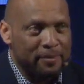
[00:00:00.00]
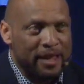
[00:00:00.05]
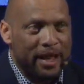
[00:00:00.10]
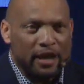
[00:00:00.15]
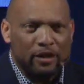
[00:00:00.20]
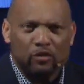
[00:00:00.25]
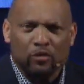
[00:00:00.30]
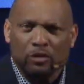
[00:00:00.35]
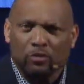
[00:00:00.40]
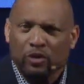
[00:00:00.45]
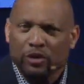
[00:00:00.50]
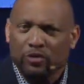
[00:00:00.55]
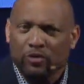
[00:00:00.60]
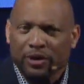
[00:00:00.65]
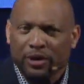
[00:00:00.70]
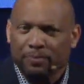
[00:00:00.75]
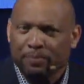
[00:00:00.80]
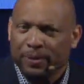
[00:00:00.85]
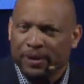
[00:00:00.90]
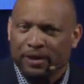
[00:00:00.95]
I grew up with
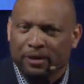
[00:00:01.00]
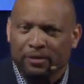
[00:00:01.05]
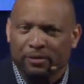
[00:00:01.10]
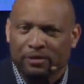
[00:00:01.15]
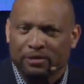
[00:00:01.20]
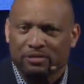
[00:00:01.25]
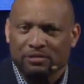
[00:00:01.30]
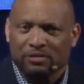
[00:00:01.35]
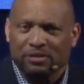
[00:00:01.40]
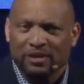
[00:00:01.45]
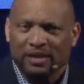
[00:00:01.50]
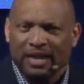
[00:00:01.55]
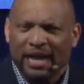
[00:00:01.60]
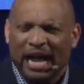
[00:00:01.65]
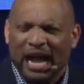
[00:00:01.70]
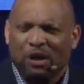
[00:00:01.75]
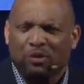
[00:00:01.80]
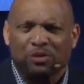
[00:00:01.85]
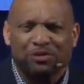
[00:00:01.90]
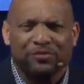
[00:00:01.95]
great parents.
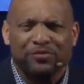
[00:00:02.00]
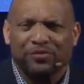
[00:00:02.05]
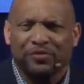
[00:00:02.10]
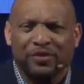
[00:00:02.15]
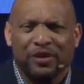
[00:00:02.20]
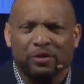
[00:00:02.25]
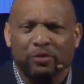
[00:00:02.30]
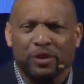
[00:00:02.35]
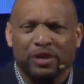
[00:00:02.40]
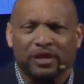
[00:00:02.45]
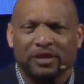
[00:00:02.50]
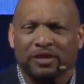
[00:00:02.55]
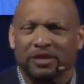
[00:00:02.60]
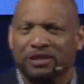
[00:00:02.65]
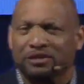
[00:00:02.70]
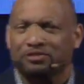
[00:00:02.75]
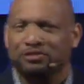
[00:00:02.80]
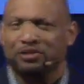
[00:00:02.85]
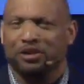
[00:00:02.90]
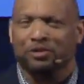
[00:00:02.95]
I was very good
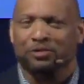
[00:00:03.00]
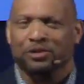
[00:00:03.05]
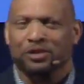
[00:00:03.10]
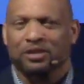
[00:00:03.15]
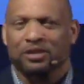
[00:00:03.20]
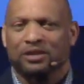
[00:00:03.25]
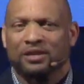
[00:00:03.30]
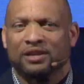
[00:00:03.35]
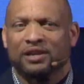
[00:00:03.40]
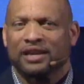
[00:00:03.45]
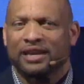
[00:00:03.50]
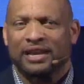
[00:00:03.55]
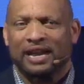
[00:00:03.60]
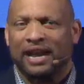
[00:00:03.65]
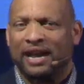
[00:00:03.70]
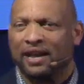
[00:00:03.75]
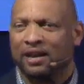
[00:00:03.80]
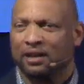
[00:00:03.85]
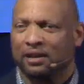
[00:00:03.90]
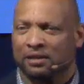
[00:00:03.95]
externally in
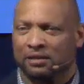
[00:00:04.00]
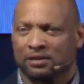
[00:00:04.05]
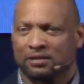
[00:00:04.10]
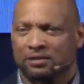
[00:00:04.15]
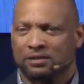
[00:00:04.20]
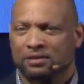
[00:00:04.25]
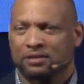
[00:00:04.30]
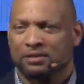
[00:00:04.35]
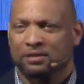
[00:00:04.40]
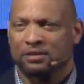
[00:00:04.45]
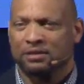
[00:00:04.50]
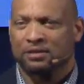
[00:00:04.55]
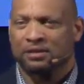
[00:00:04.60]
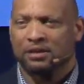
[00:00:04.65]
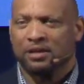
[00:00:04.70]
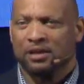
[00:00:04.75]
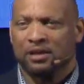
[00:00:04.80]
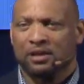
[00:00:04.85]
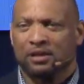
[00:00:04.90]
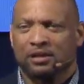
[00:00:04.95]
how I looked.
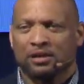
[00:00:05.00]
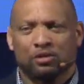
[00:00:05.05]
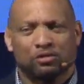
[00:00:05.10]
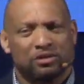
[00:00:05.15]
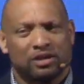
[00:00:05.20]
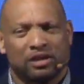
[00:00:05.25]
You